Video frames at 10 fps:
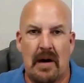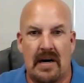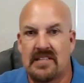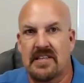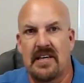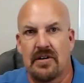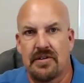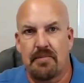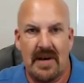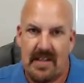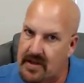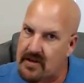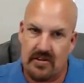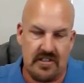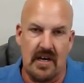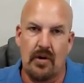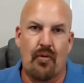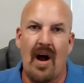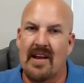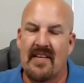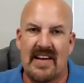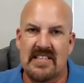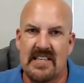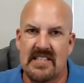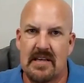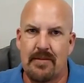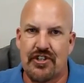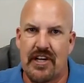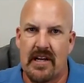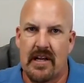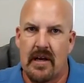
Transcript: unskilled, but they're still rocking that CNC machine.